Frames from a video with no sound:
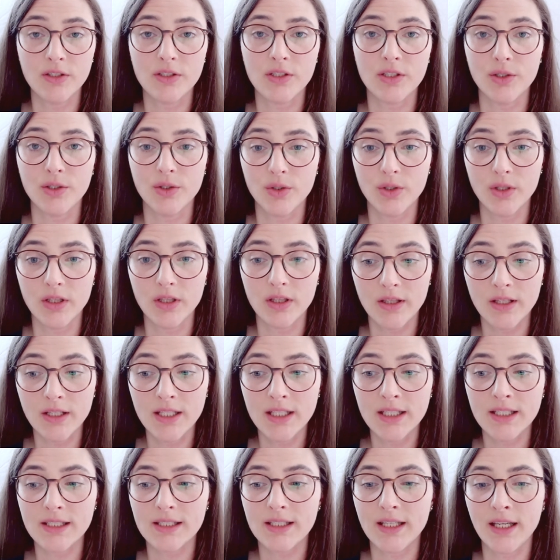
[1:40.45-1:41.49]
So
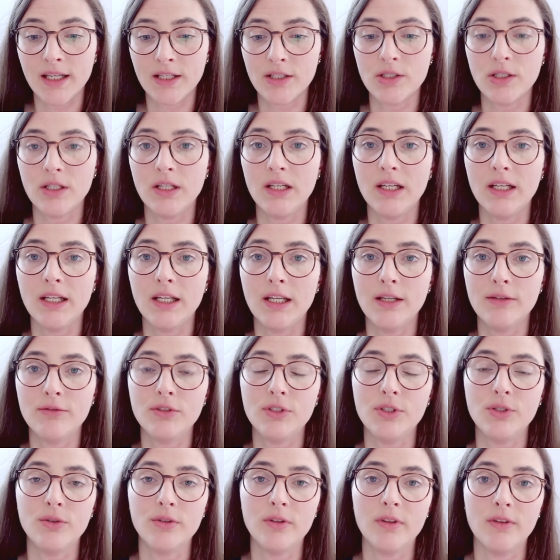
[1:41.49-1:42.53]
this actually
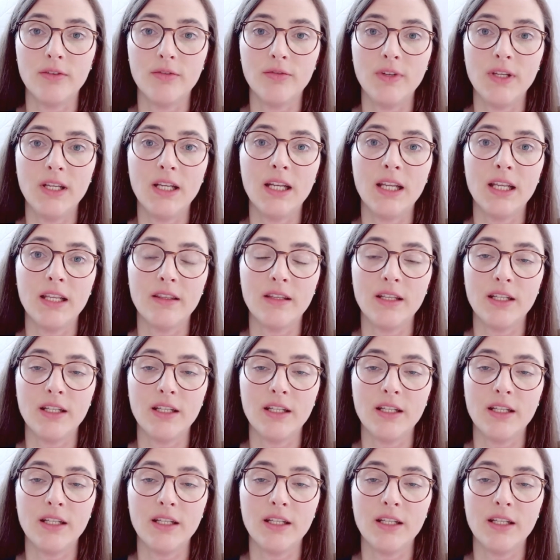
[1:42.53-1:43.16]
gives you the feeling